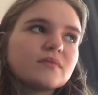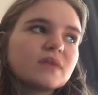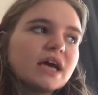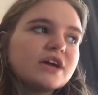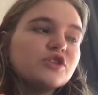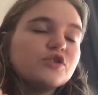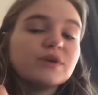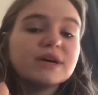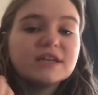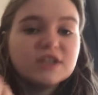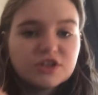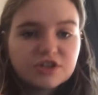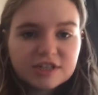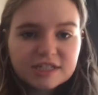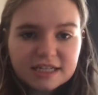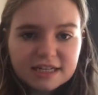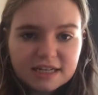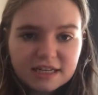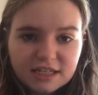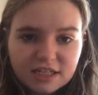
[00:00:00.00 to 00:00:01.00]
and you're
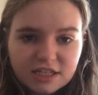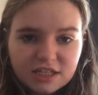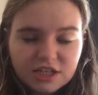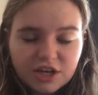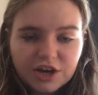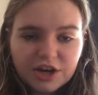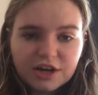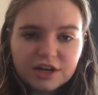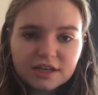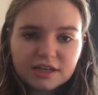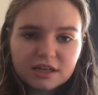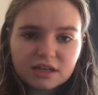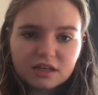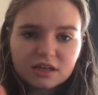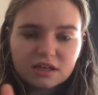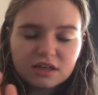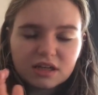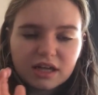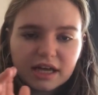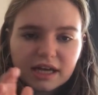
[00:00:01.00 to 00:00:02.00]
interested in a certain
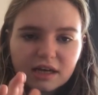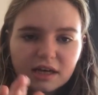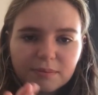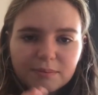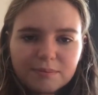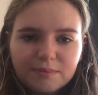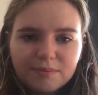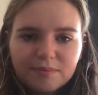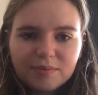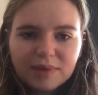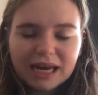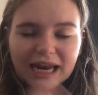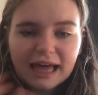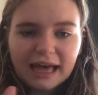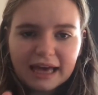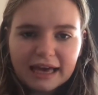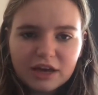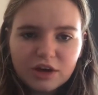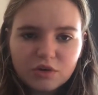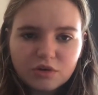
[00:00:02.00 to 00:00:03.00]
like
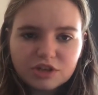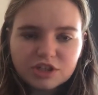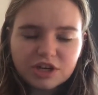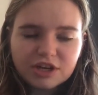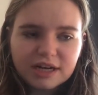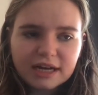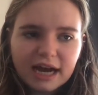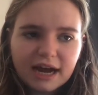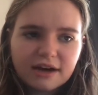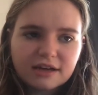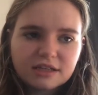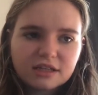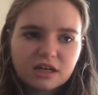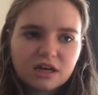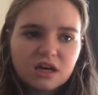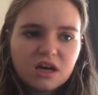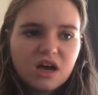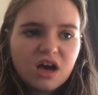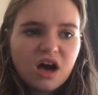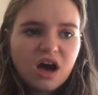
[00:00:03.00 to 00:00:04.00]
play or a certain character,
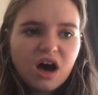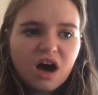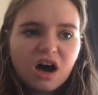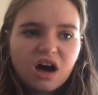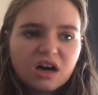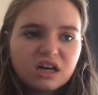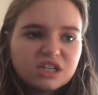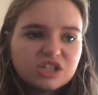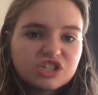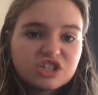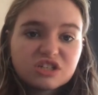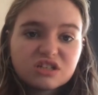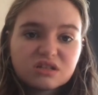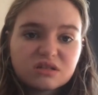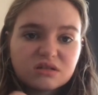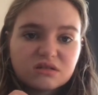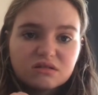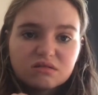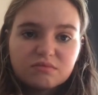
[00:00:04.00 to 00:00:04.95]
I just